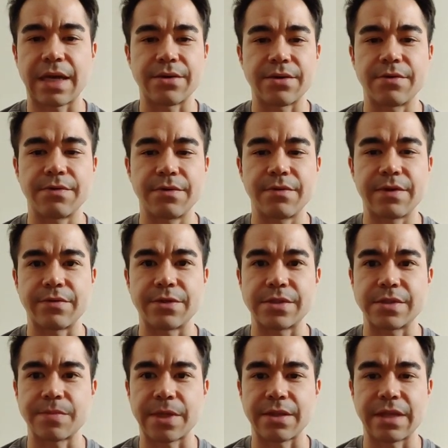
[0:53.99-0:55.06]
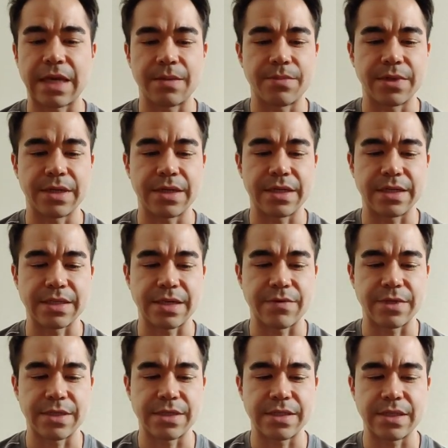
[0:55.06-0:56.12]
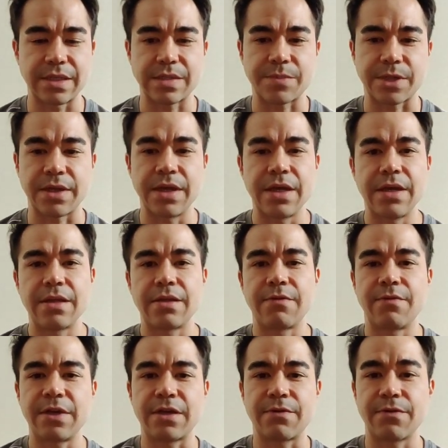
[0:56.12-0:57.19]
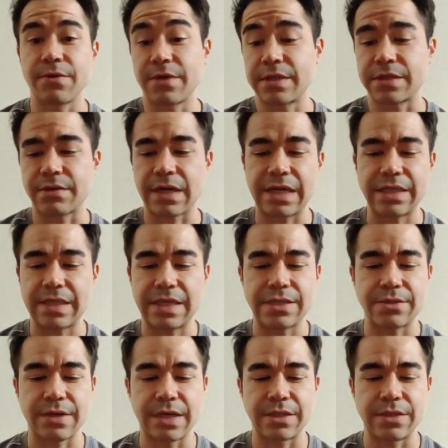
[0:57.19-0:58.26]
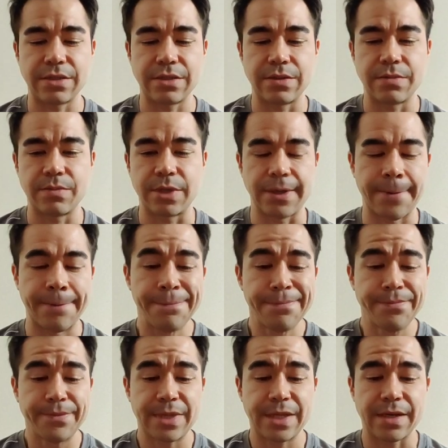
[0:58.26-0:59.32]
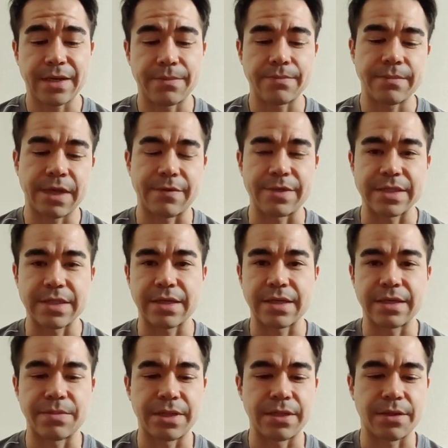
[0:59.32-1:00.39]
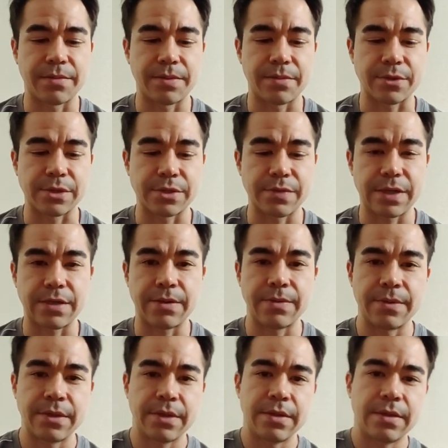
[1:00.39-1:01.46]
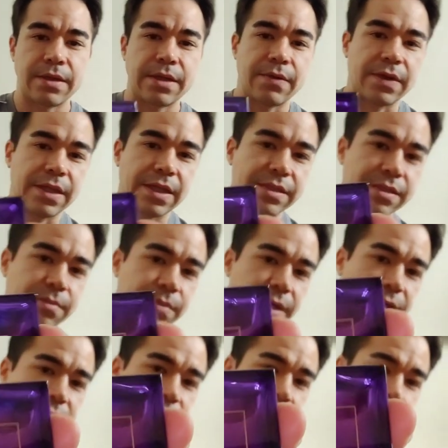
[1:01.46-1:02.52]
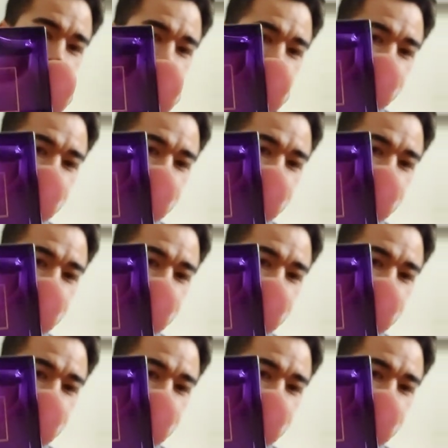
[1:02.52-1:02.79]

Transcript: I don't know if you've ever smelled that, but it does have a distinct smell. The fig fruit is great, tastes great too, but um, obviously going to be a little bit more sweeter. Anyway, that's the bottle.